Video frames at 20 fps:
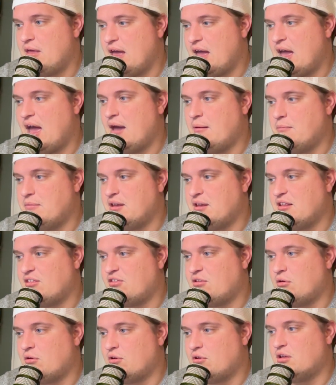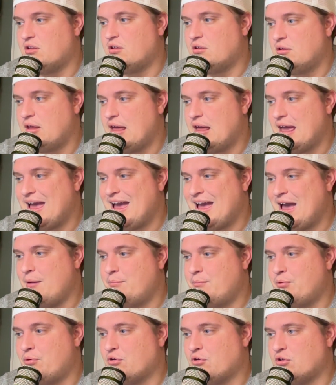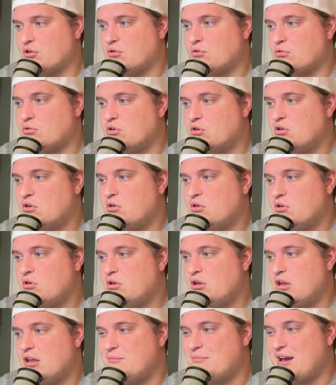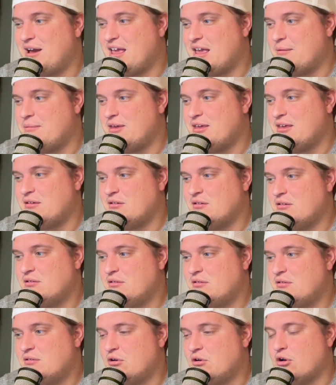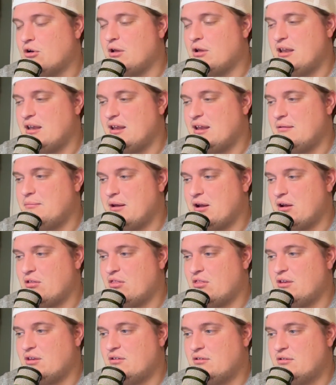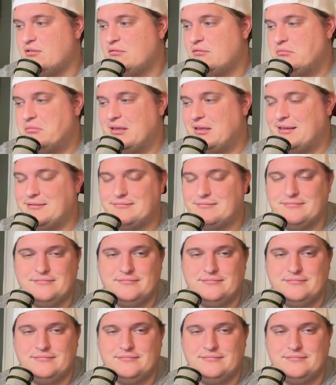at Minnesota, at Purdue, and Miami, or in Maryland. Like,